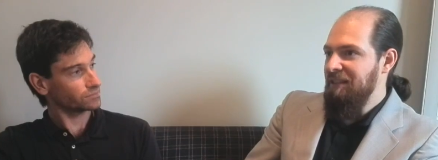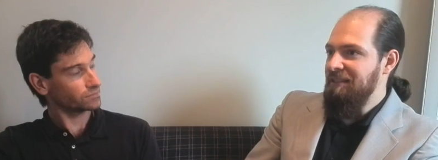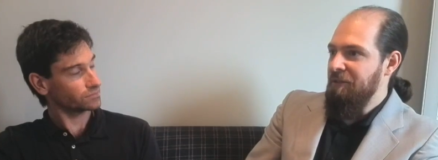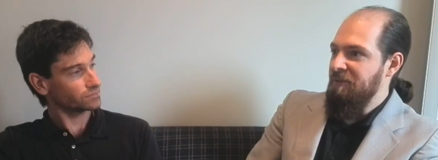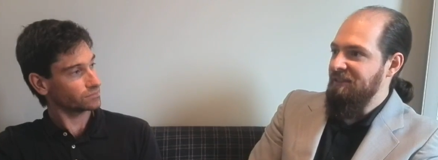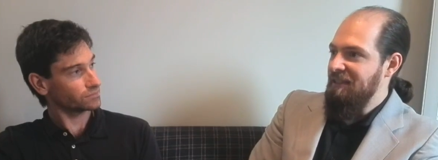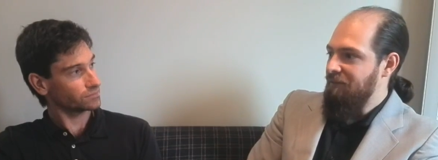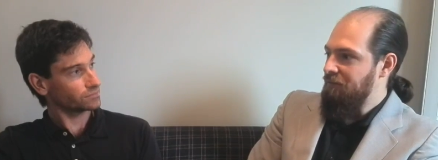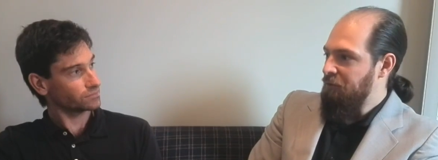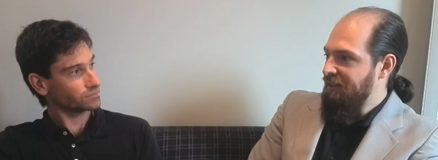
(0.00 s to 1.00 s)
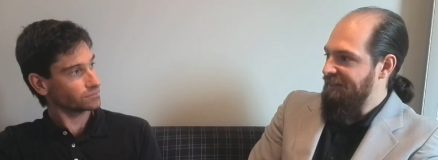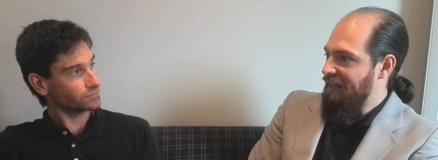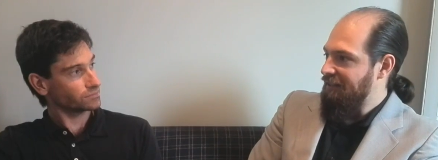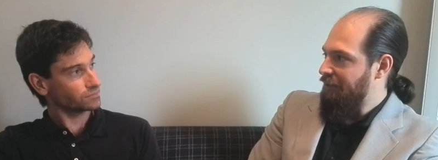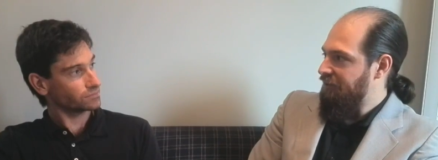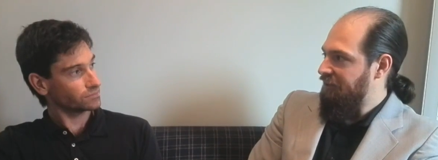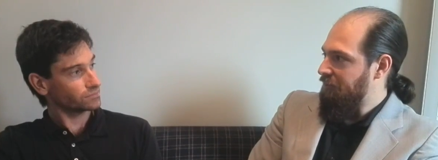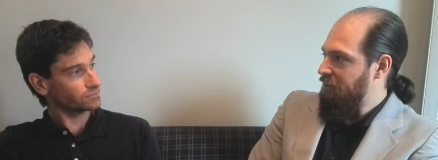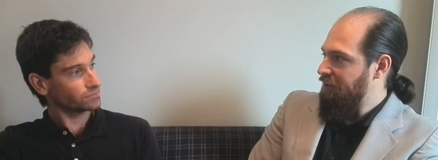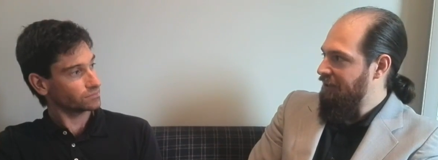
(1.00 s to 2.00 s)
Speaker 1: that there is another voice out there in the
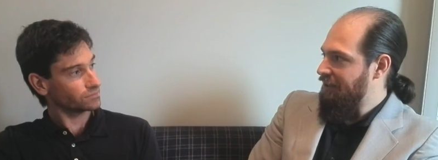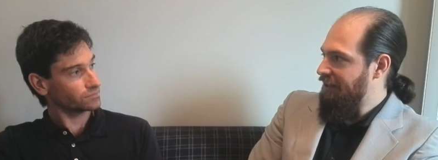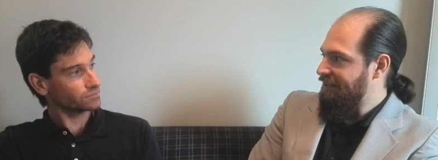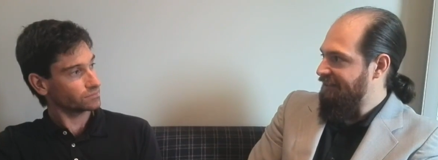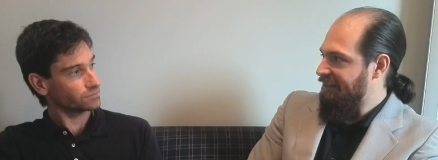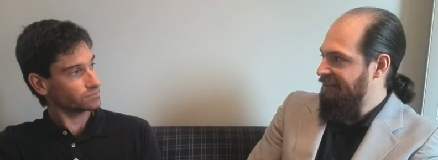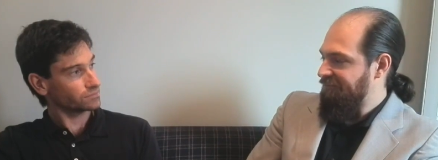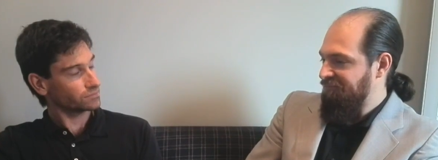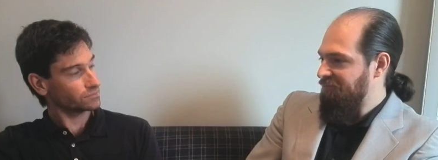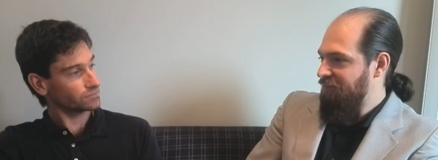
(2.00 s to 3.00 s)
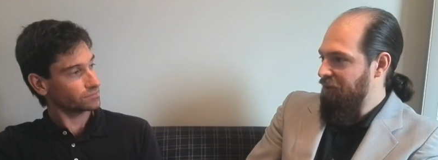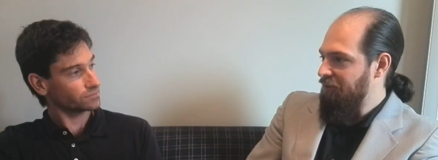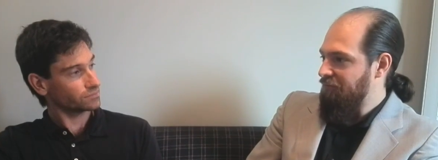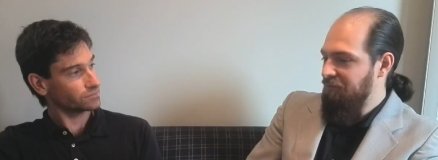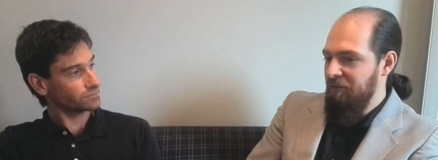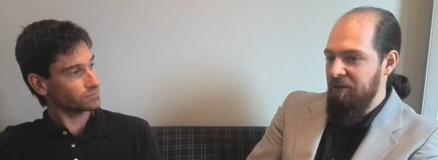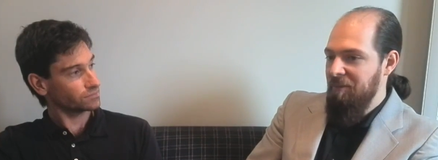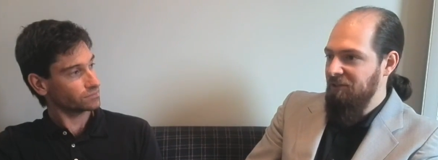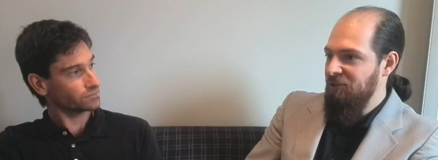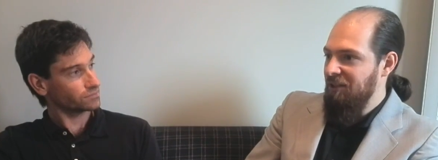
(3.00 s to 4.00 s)
community that isn't um, very very
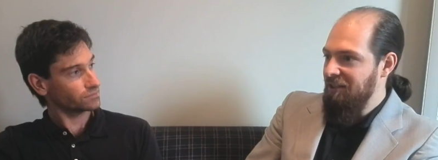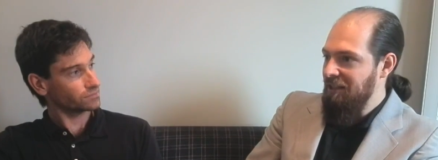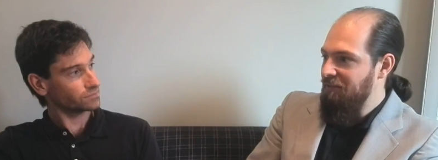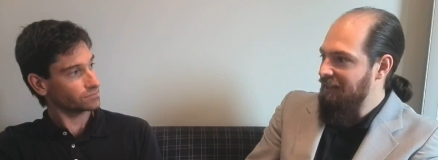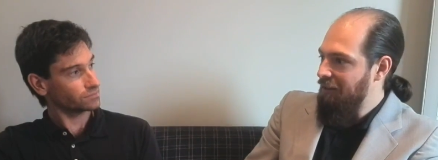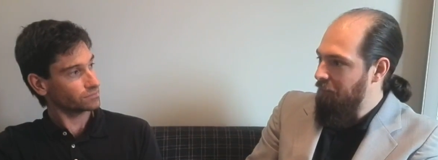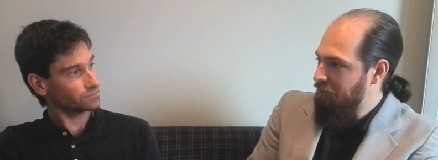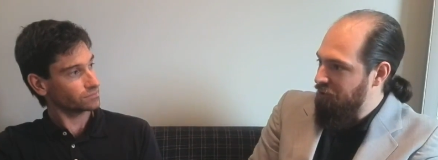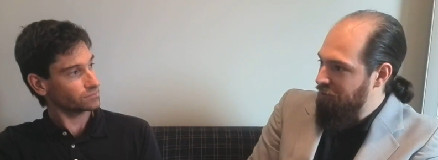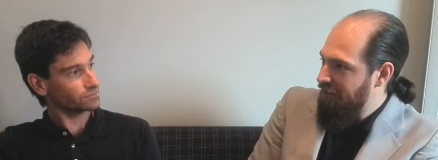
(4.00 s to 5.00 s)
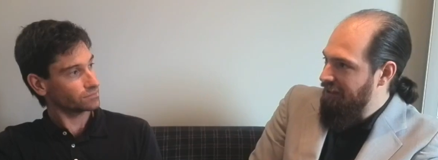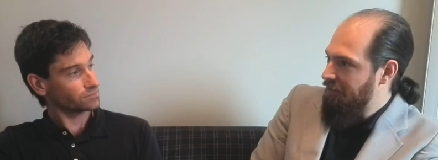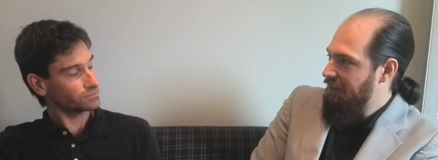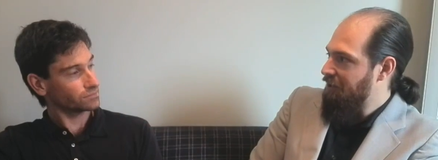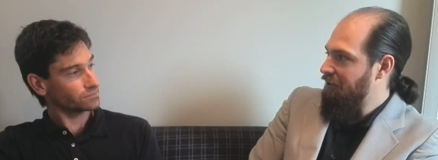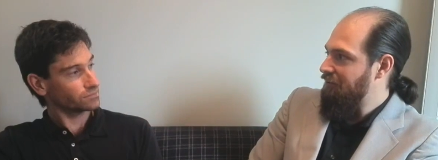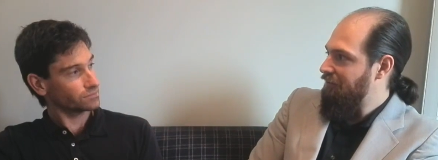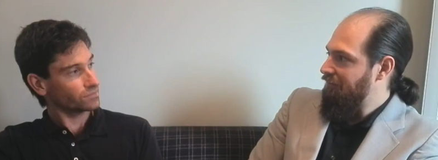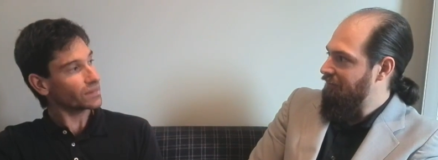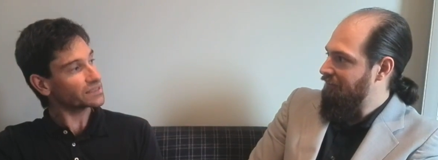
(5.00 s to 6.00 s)
much uh, given that opportunity to be heard.
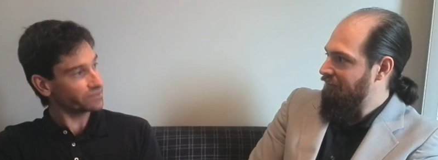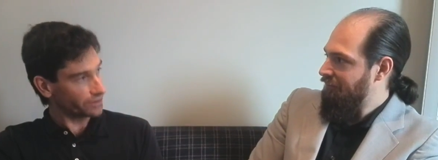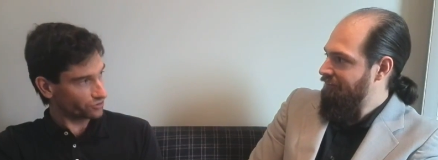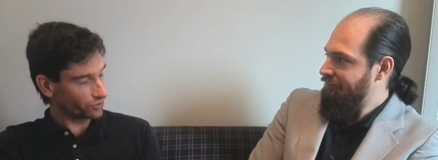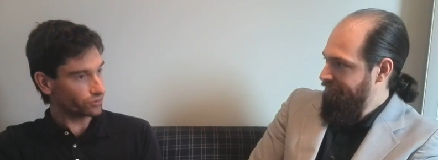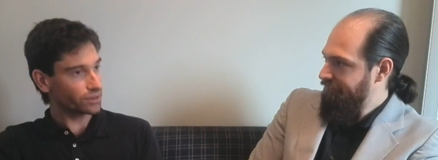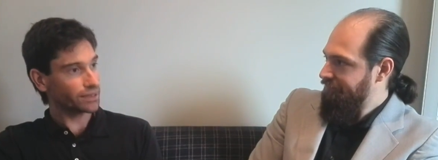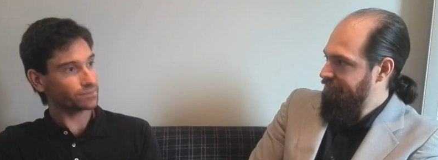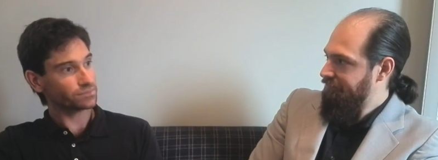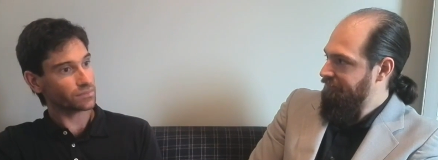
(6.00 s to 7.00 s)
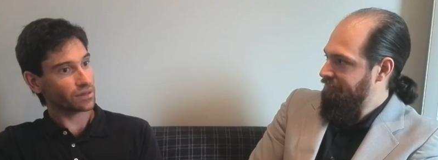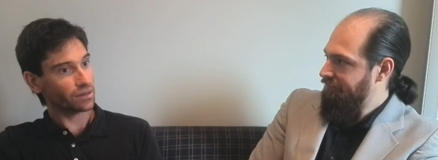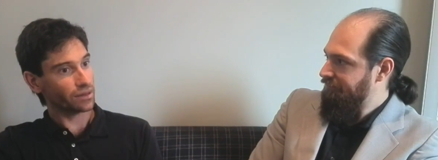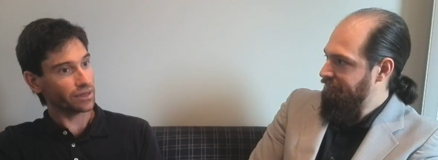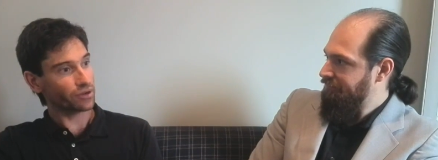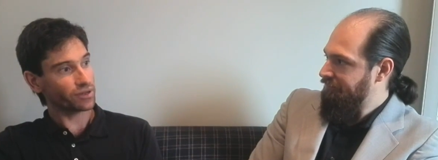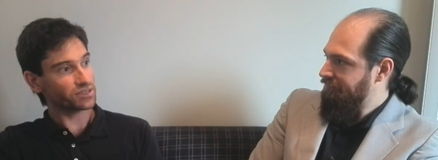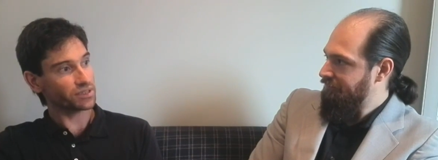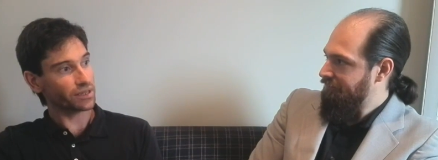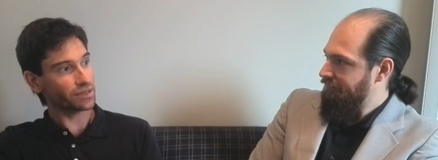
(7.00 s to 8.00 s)
Speaker 2: That's very true. in
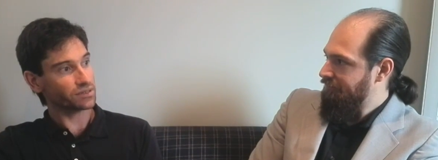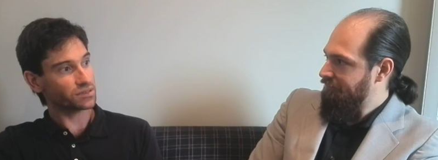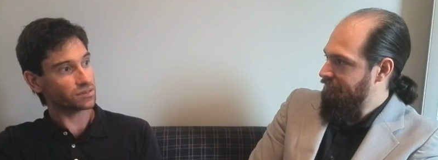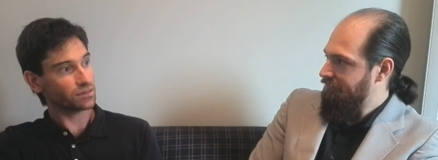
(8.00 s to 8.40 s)
increasing years,